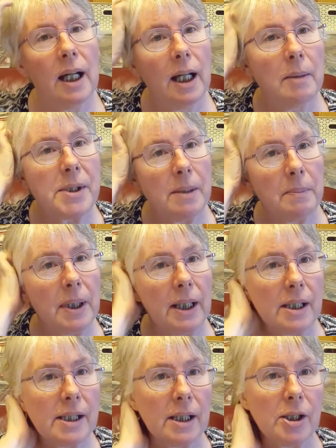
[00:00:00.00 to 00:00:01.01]
I am simply
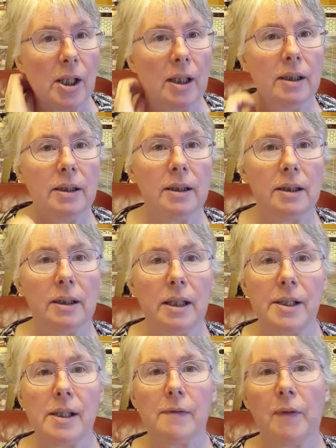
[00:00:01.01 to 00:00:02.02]
a stitcher.
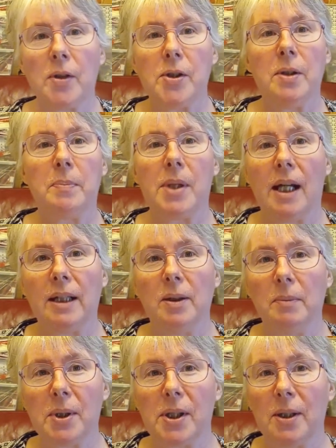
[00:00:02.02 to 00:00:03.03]
This is Flosstube take
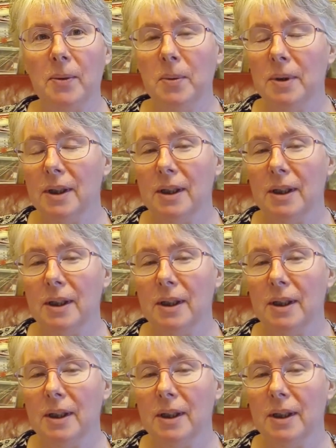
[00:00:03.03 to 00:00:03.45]
number 2,